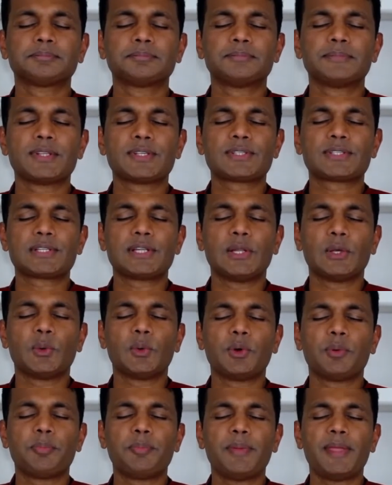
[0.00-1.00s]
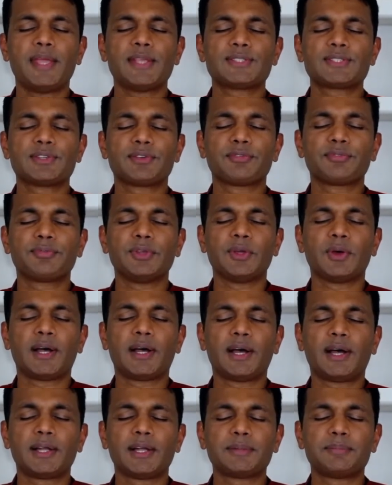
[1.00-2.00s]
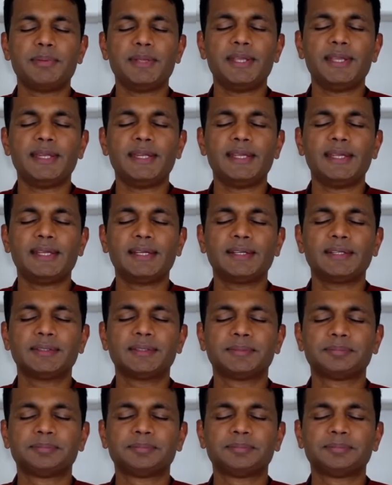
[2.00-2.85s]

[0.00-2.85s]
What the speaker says: the slower pace of your heart beating,